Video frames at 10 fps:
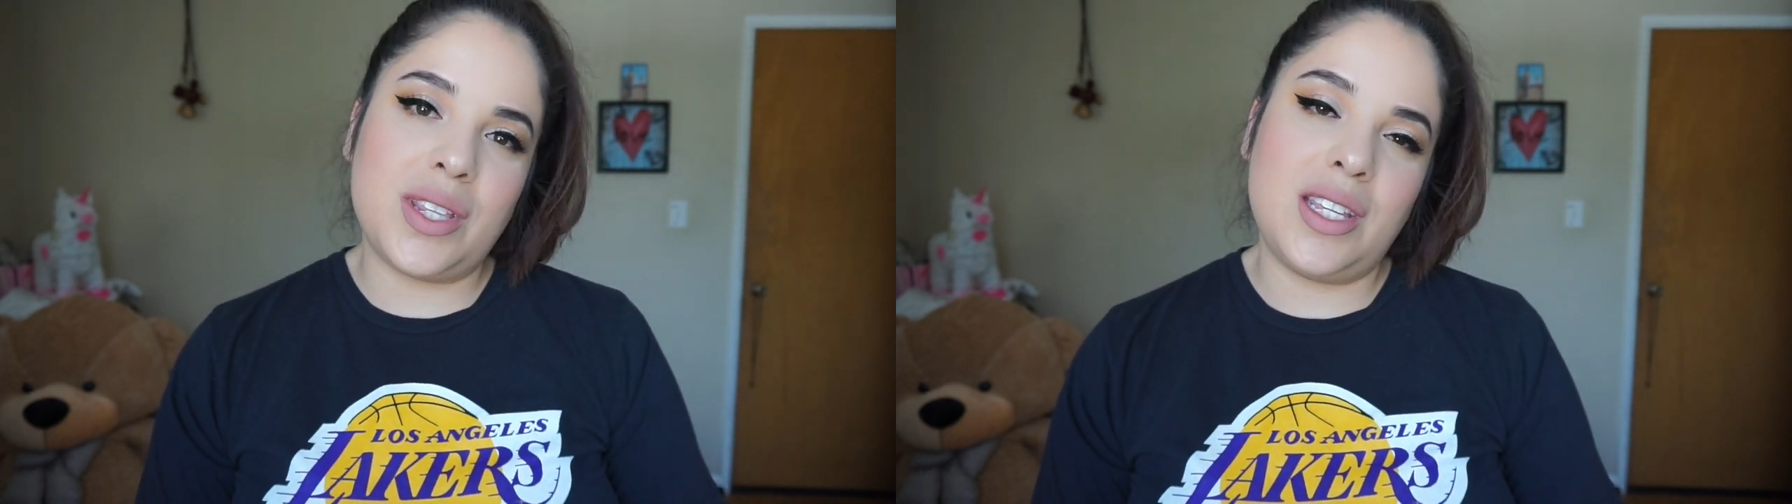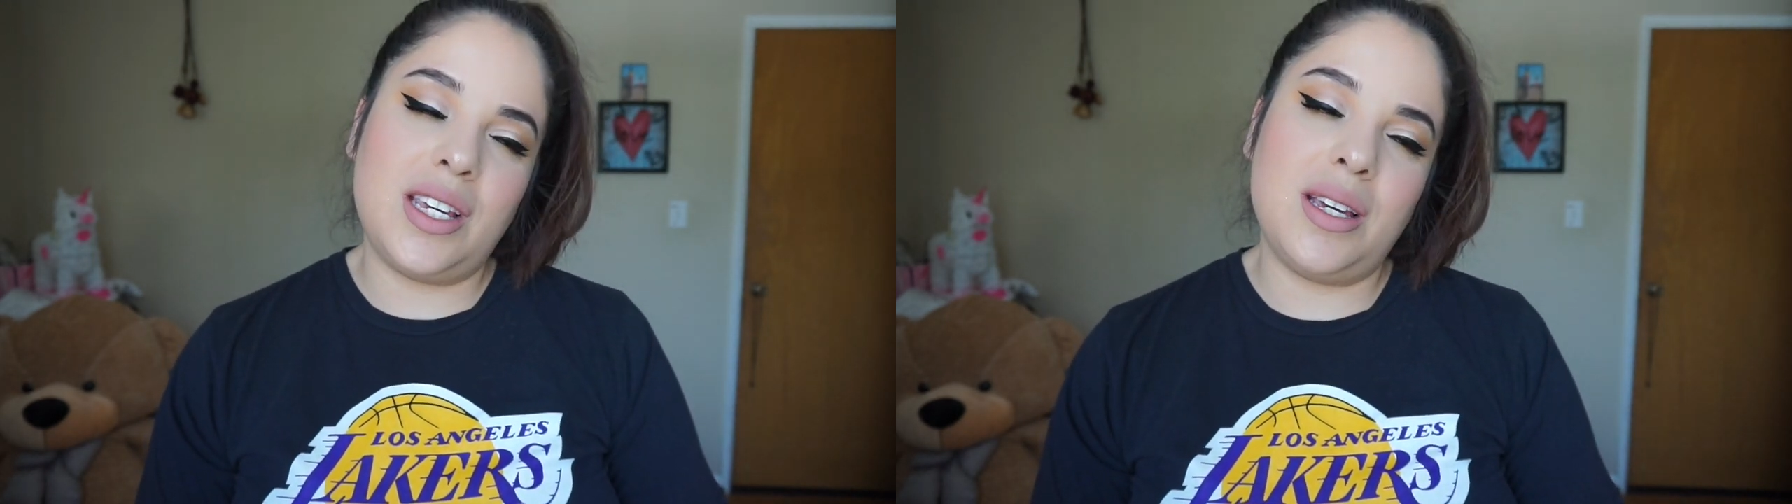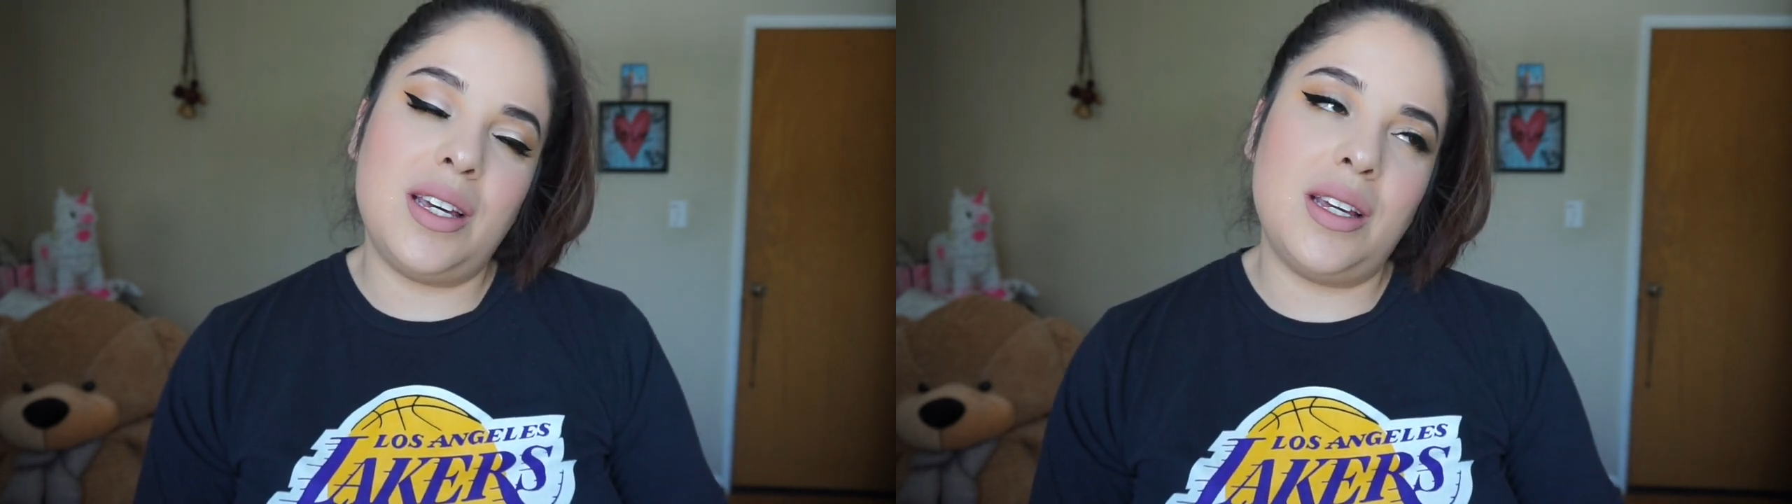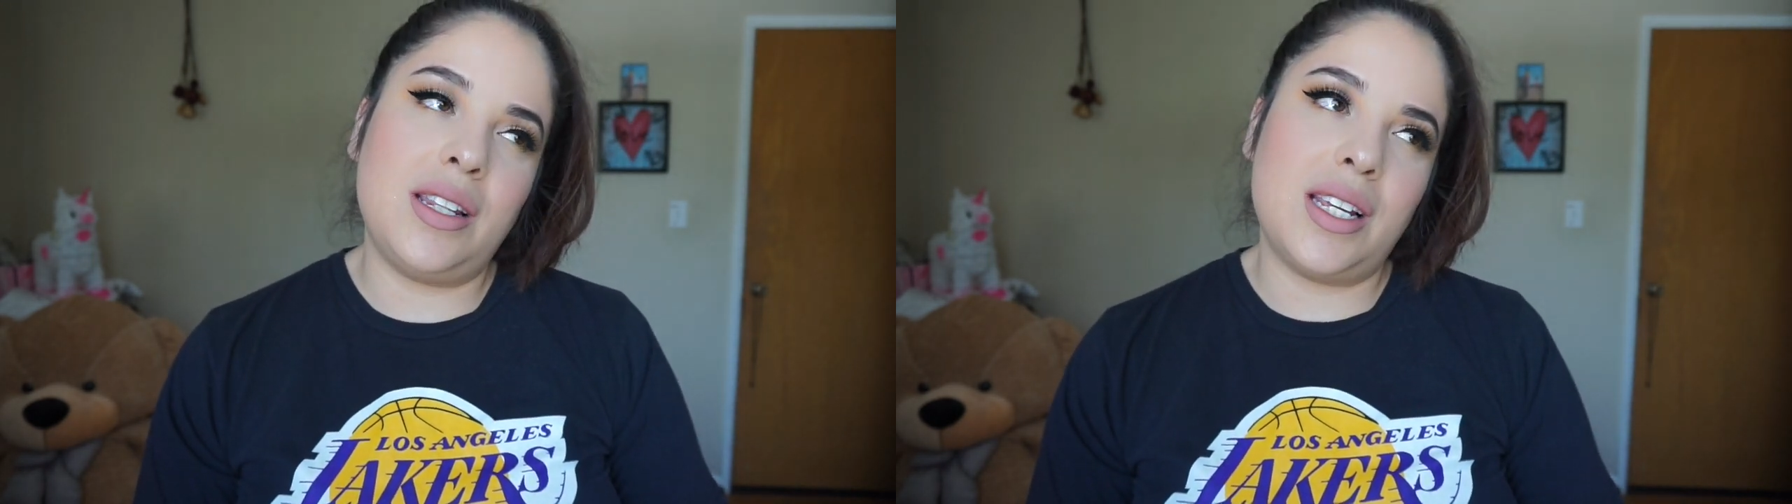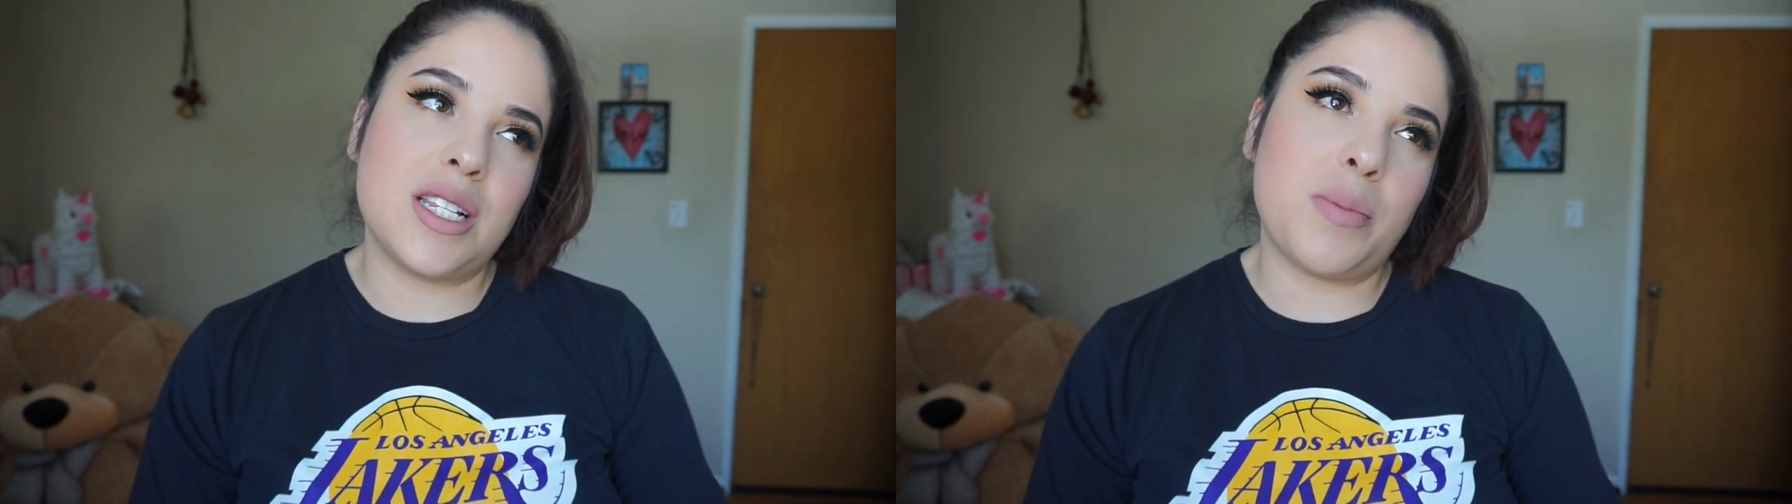the
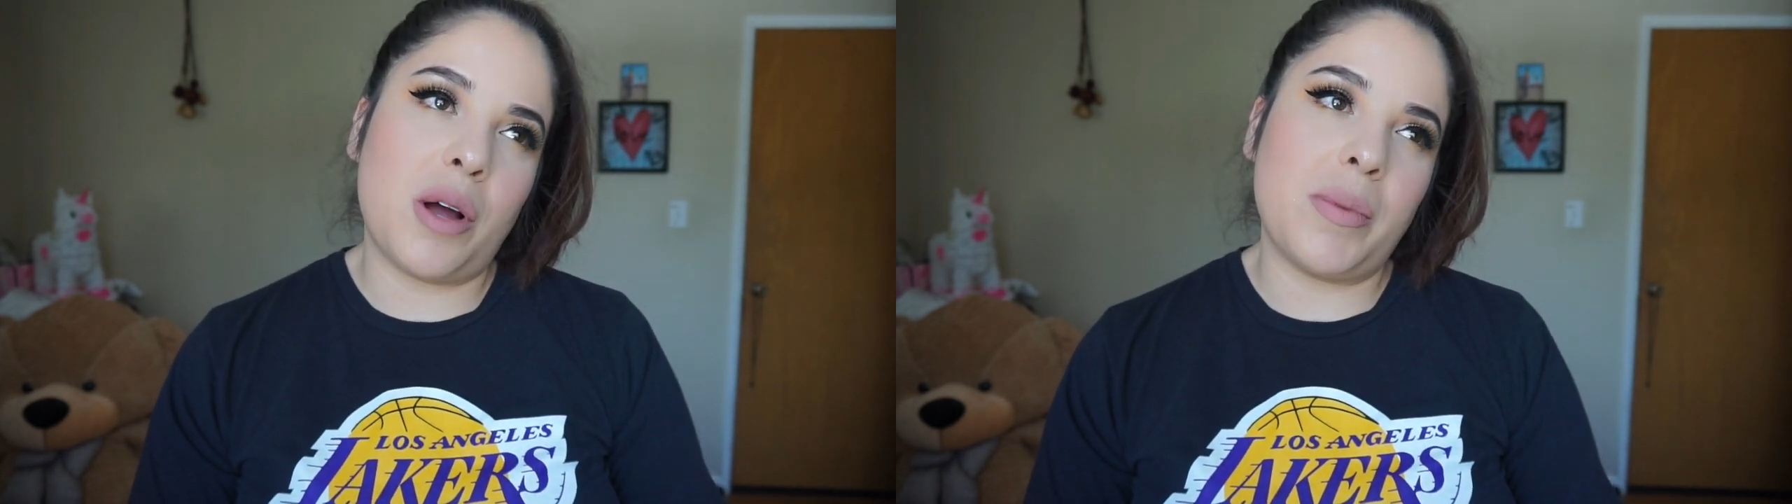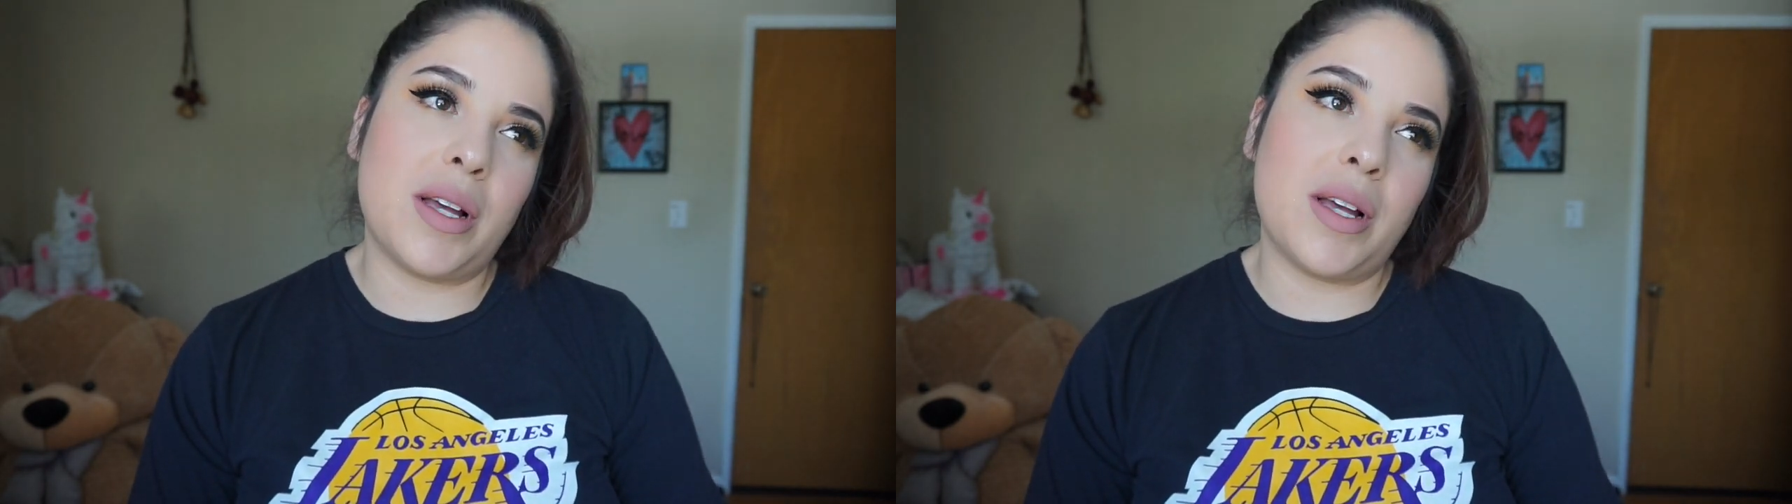NYX brow